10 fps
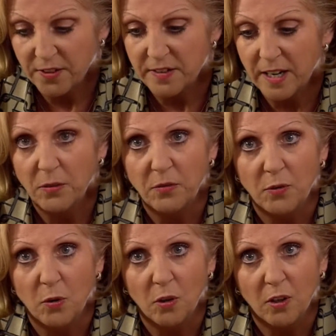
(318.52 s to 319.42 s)
Harriet
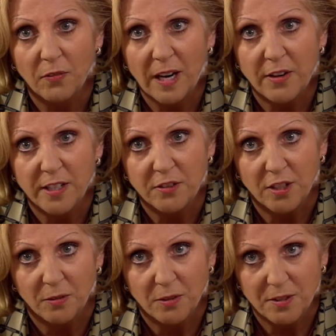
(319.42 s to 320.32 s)
Jones resigned,
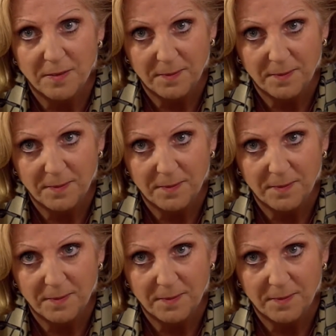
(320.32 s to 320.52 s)
he